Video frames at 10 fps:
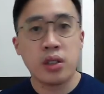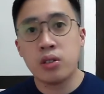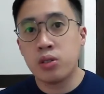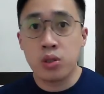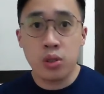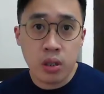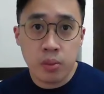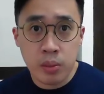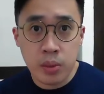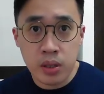other social
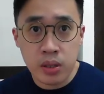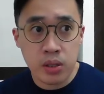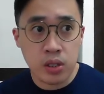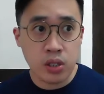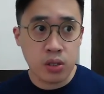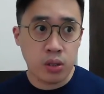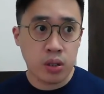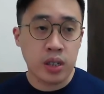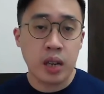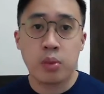commitments just so you
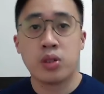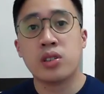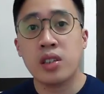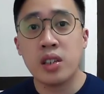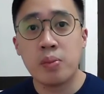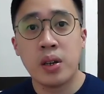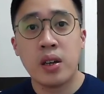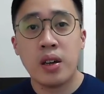can get more sleep,